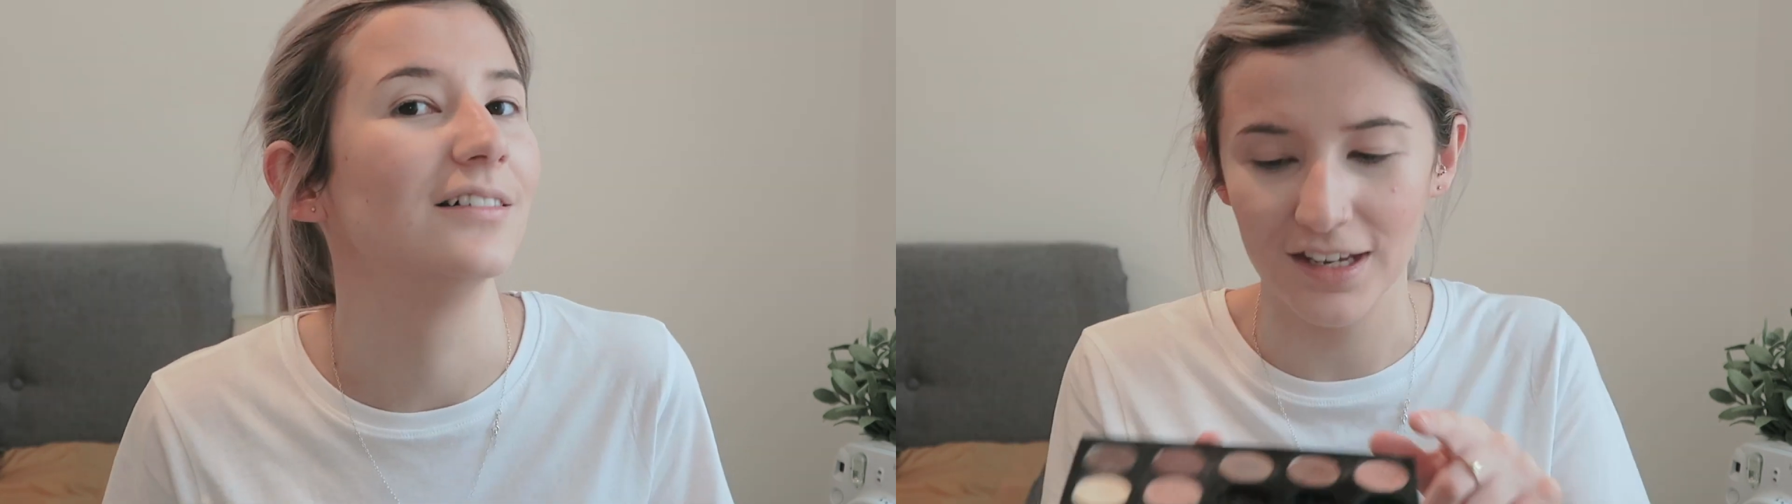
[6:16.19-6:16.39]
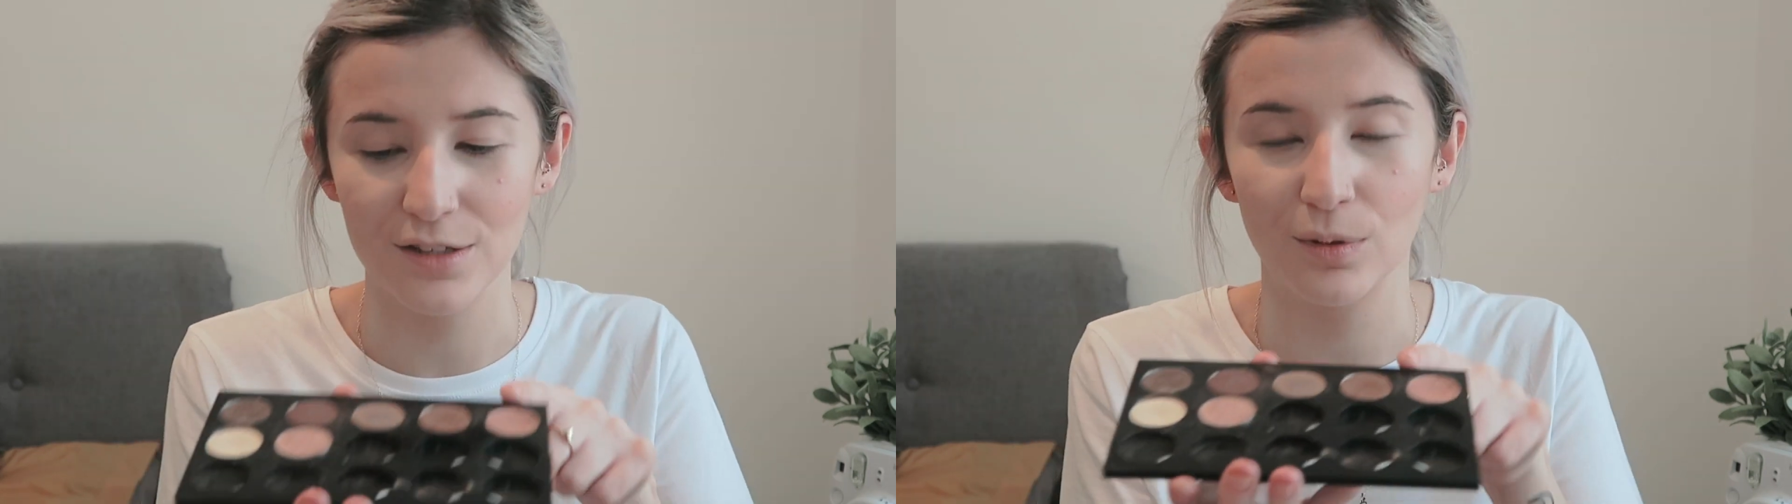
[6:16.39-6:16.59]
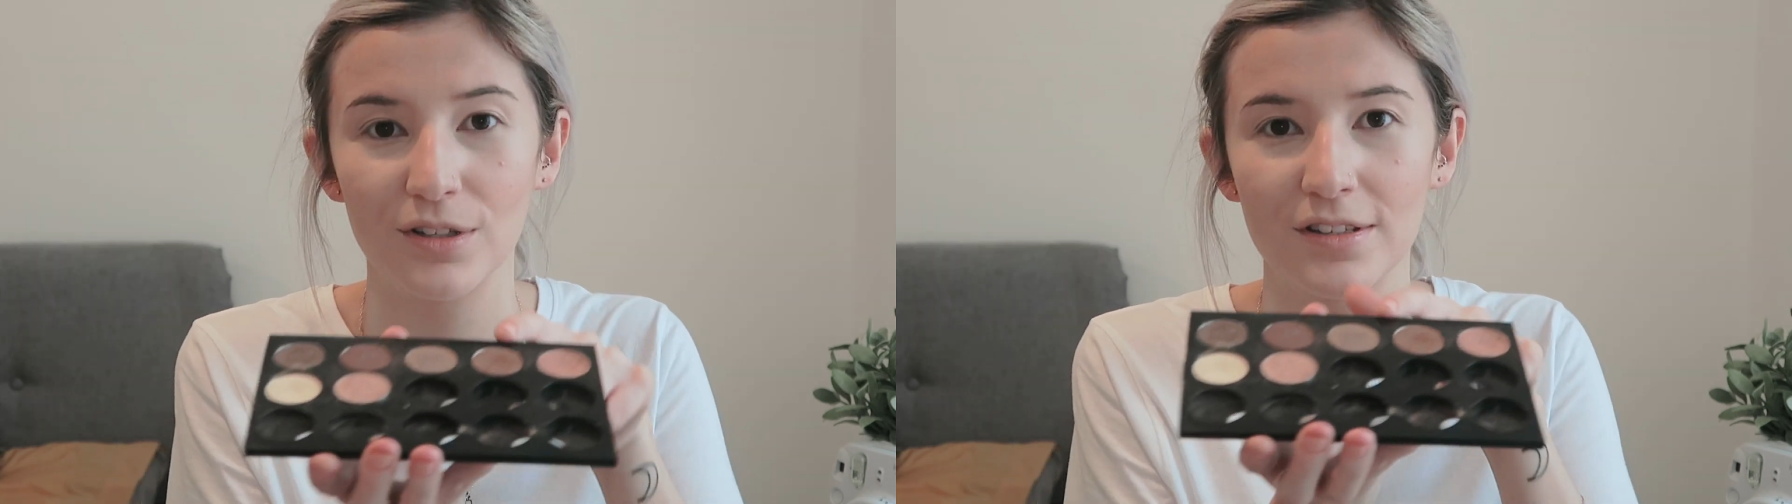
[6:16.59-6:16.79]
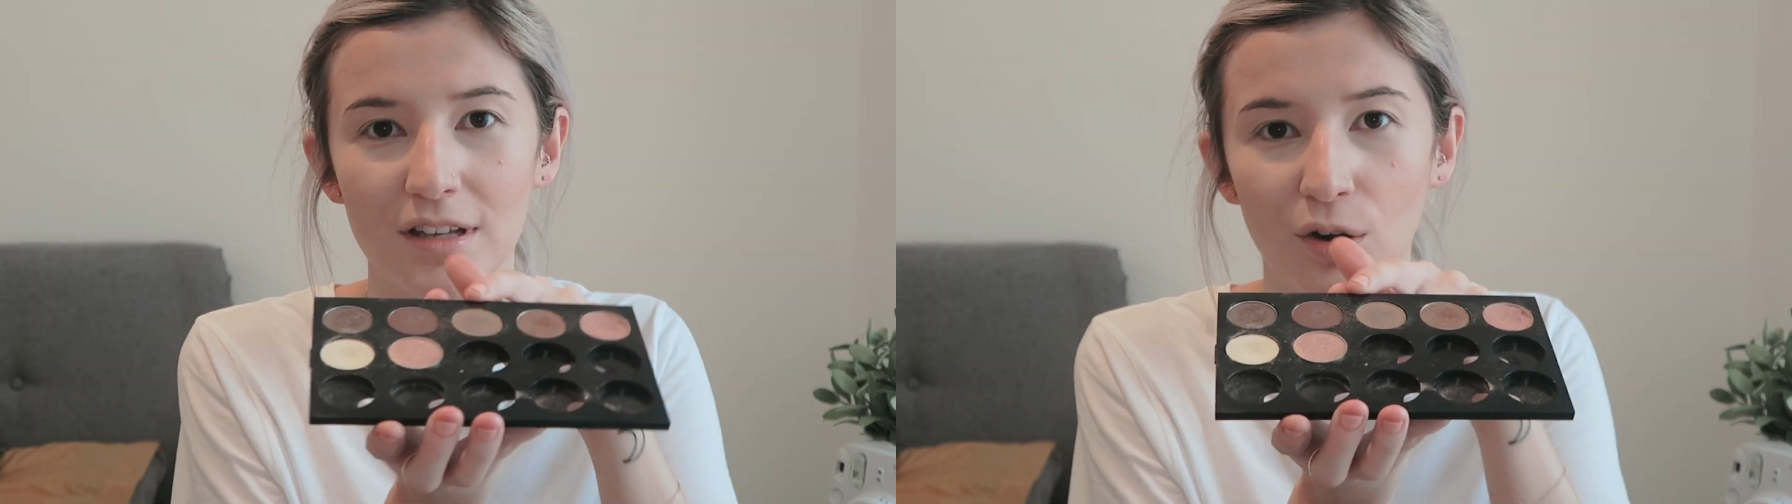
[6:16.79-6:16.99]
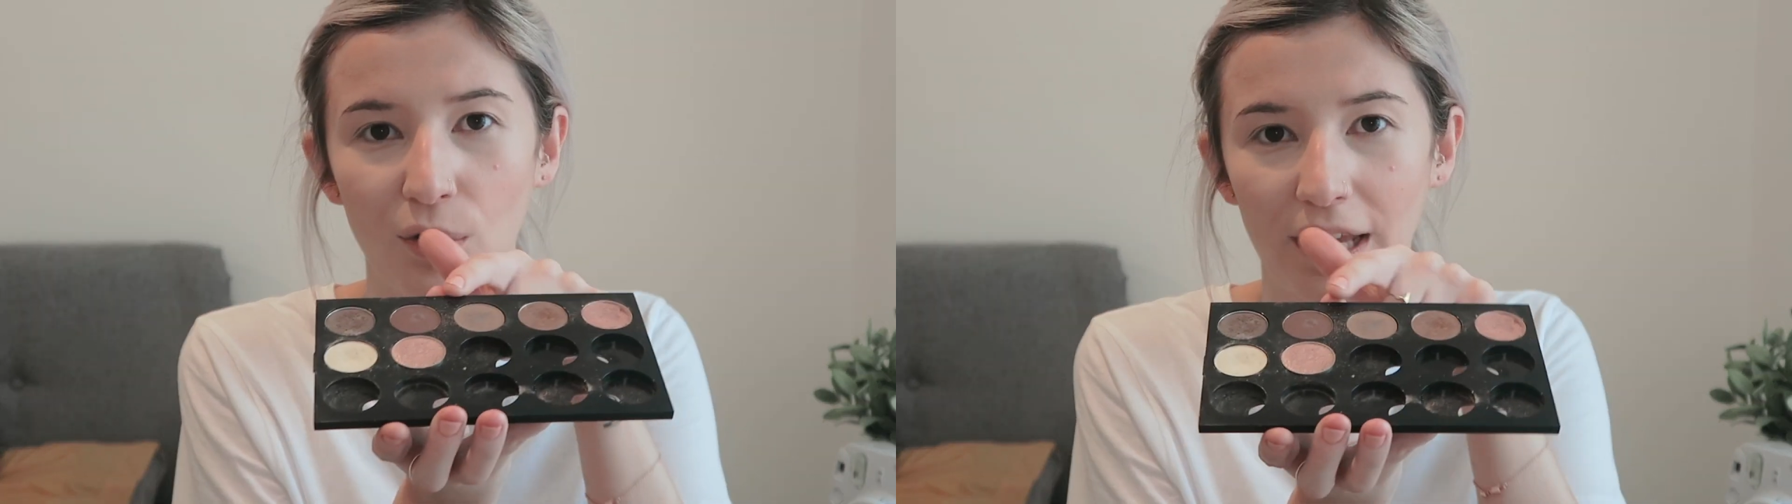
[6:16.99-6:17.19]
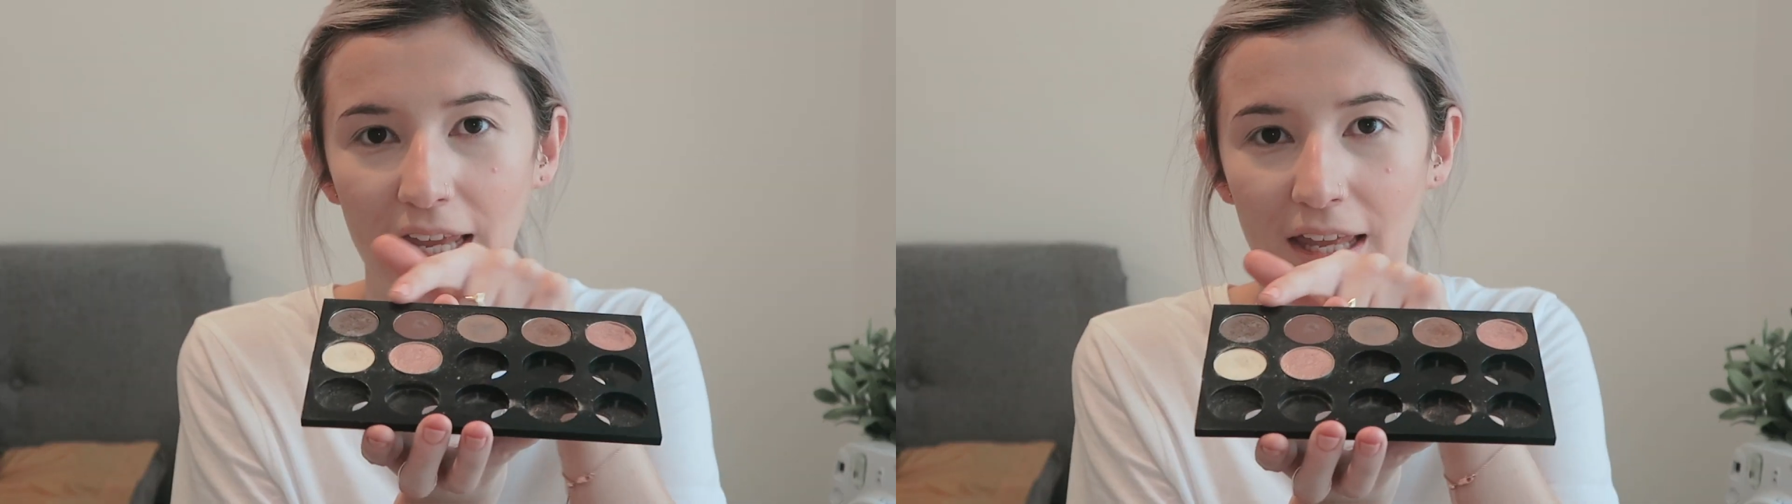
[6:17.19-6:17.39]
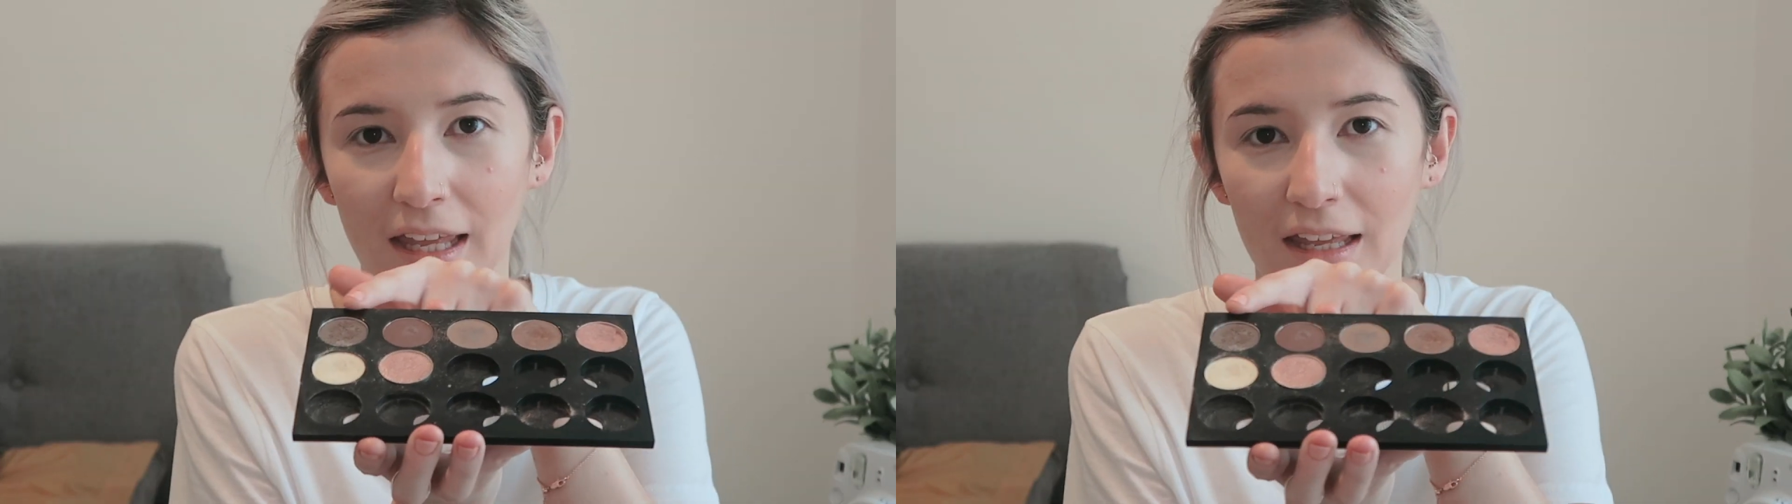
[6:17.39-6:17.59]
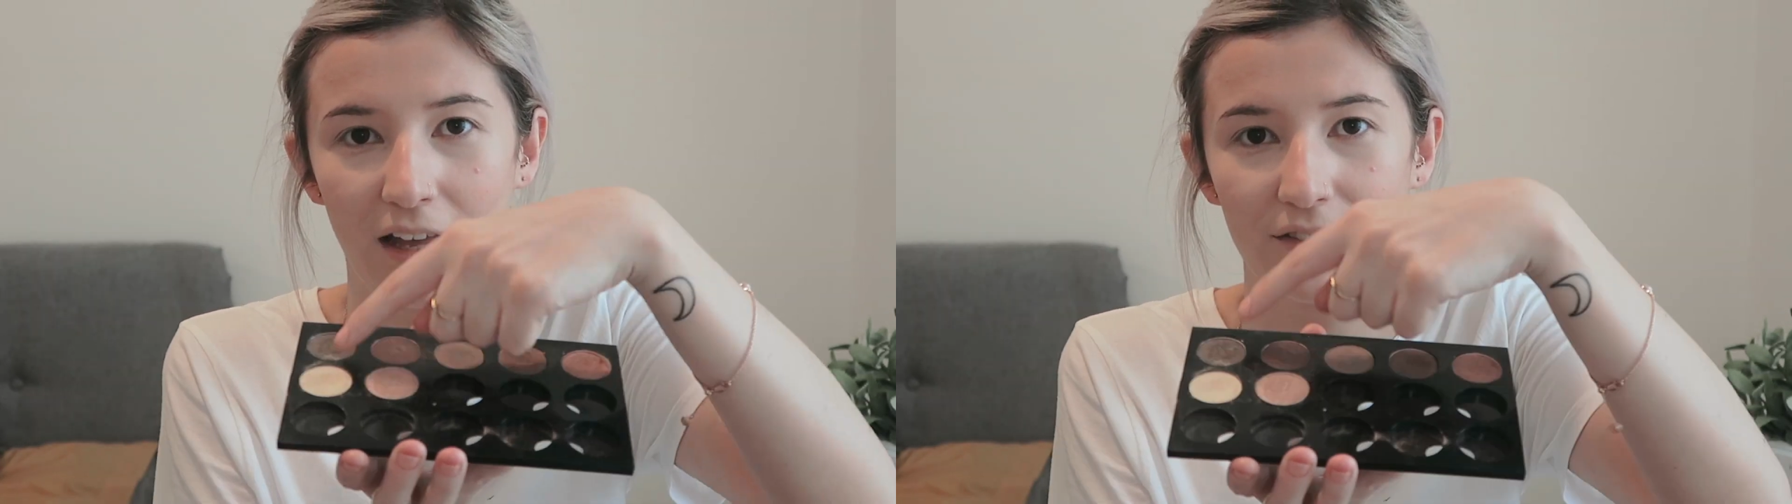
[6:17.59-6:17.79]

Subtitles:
These ones along here,